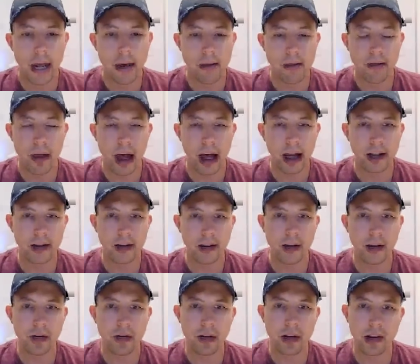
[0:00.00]

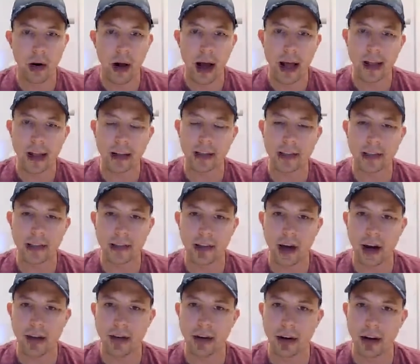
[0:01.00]
And so I think this
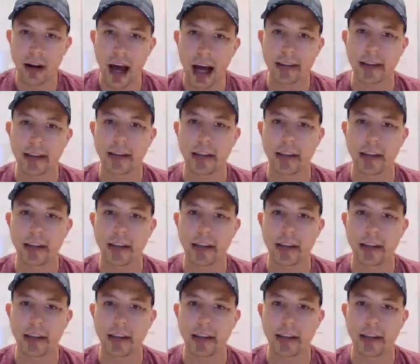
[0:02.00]
is kind of an